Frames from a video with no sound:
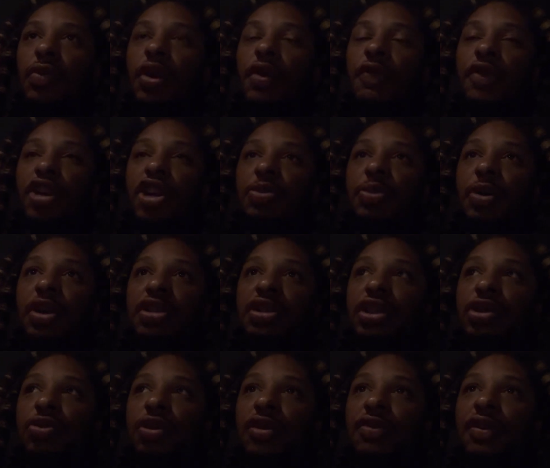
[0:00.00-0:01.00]
First person,
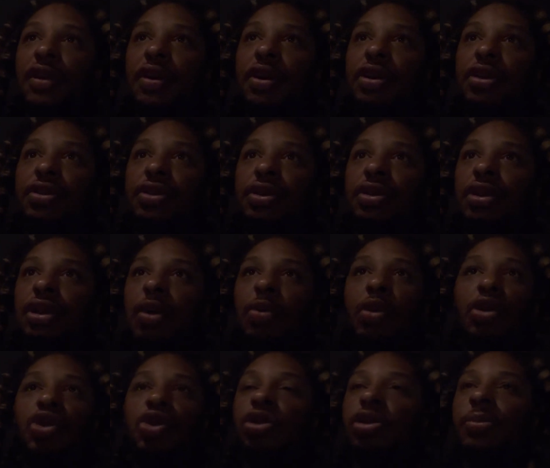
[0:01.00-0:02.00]
$2,500. I
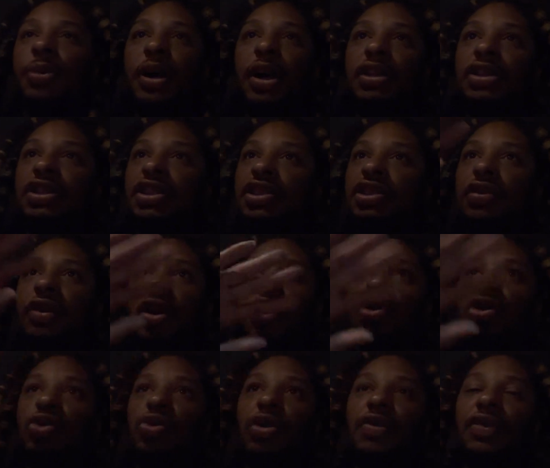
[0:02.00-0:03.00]
won't do a deposit, just a
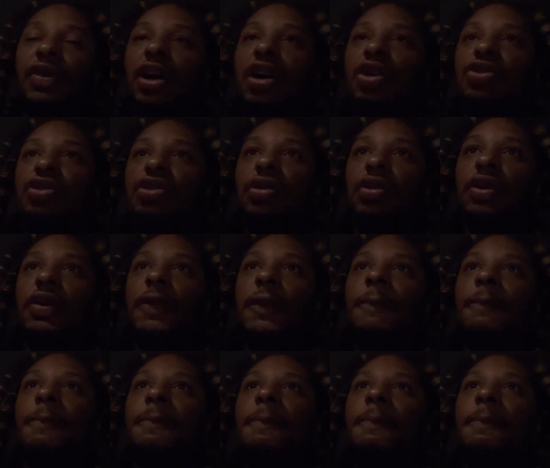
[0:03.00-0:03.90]
whole $2,500 on him.